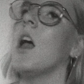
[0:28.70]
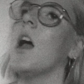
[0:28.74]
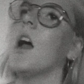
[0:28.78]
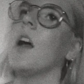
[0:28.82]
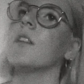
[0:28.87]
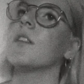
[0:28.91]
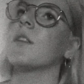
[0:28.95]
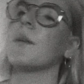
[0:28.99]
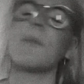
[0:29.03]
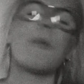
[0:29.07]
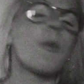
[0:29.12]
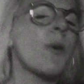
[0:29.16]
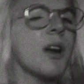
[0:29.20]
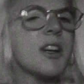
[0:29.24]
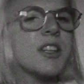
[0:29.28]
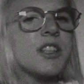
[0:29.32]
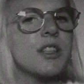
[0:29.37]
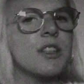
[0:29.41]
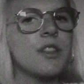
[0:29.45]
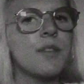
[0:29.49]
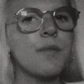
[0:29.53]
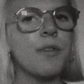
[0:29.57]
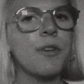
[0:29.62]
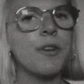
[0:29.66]
some
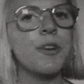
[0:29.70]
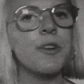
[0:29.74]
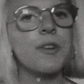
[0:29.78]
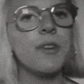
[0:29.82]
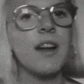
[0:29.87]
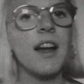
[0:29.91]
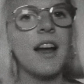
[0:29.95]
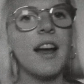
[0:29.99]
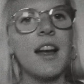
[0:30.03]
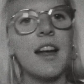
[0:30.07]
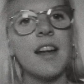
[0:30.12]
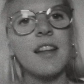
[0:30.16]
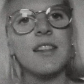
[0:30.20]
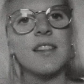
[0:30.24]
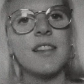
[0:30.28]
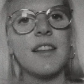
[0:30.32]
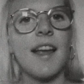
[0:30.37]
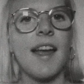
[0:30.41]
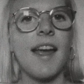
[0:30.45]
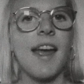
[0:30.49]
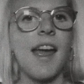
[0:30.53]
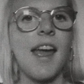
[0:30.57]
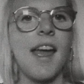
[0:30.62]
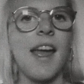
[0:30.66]
questions for you guys,
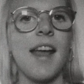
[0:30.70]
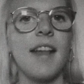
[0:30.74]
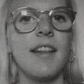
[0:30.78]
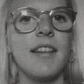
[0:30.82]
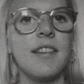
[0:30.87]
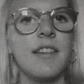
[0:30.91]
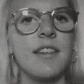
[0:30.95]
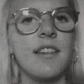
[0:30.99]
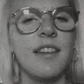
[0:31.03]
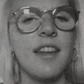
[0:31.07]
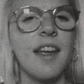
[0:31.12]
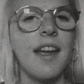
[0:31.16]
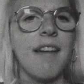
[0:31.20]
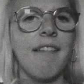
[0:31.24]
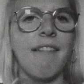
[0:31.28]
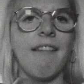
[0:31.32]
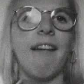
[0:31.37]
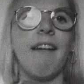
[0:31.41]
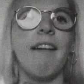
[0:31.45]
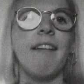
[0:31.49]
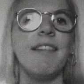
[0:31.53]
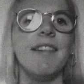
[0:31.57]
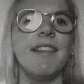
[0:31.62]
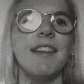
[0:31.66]
and yeah,
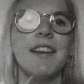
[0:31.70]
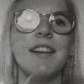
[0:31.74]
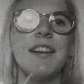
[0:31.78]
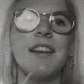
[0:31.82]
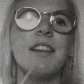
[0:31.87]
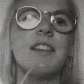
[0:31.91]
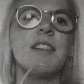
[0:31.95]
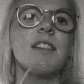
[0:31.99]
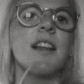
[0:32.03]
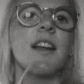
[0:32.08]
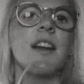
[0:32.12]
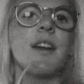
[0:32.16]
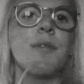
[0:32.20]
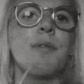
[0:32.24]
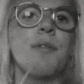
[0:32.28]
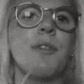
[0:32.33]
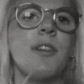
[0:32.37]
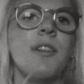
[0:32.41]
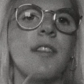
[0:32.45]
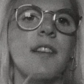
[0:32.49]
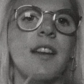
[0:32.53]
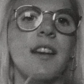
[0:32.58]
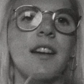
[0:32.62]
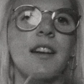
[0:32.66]
I think that's like a
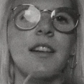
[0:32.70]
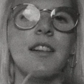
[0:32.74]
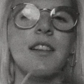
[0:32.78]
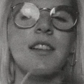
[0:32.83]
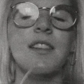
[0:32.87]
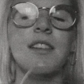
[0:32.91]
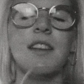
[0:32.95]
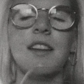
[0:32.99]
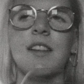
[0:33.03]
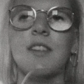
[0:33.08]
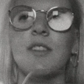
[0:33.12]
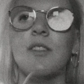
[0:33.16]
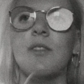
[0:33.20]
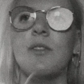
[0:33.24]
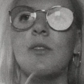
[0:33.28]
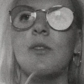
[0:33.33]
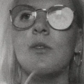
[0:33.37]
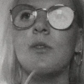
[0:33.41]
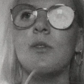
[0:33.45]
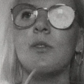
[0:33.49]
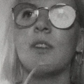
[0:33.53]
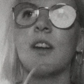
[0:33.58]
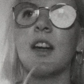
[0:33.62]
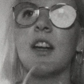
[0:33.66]
fun thing to
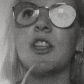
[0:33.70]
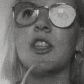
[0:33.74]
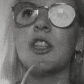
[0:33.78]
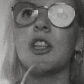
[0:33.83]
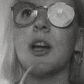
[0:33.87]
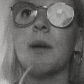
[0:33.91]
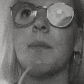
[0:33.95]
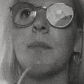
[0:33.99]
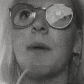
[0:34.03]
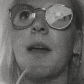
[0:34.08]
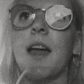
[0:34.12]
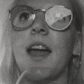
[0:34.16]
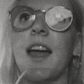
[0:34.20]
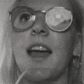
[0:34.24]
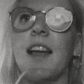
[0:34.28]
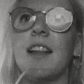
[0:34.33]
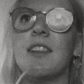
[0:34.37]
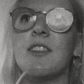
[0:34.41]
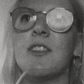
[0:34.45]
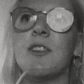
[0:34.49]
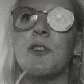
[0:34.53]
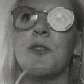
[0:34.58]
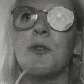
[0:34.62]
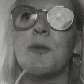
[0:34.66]
do to catch up
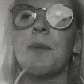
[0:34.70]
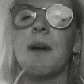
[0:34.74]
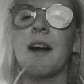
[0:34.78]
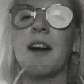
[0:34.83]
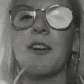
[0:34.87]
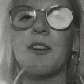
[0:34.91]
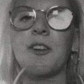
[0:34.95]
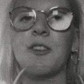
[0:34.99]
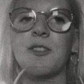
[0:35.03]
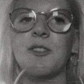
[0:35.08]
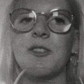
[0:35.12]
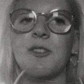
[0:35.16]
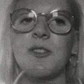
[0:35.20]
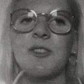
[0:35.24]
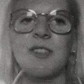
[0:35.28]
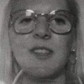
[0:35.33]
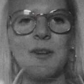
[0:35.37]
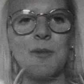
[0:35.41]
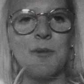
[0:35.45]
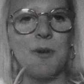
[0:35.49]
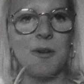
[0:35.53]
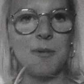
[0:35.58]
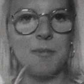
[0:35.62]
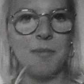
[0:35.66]
and to look back on to
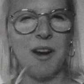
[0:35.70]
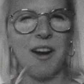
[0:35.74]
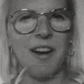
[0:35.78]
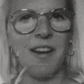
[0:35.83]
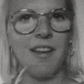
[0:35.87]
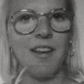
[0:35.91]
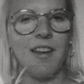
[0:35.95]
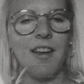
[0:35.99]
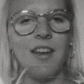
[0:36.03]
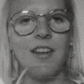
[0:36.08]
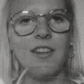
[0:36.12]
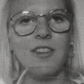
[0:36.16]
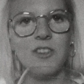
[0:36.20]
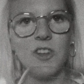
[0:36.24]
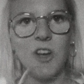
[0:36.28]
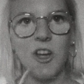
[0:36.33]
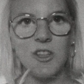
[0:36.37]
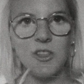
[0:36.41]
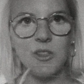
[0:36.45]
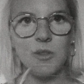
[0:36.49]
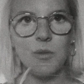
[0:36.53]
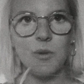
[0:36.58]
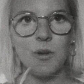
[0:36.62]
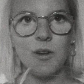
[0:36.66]
see what my
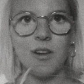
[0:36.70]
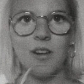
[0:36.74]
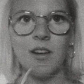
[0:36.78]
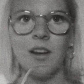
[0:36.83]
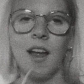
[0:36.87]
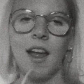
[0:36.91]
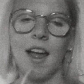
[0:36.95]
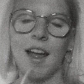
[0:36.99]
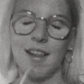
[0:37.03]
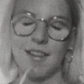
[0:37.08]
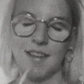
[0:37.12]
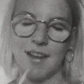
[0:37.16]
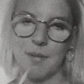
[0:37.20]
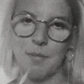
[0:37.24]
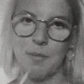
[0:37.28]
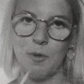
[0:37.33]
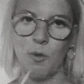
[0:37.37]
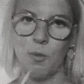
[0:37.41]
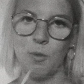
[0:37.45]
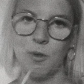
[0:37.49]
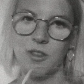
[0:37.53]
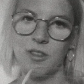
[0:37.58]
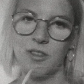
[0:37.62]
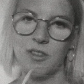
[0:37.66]
thoughts were at that
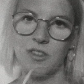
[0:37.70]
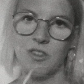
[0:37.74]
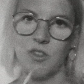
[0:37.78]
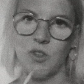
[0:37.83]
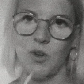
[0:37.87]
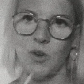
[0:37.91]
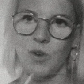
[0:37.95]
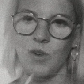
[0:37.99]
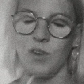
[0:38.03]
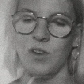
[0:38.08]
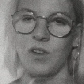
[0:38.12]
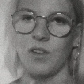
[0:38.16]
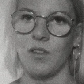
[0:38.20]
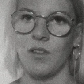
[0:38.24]
moment. So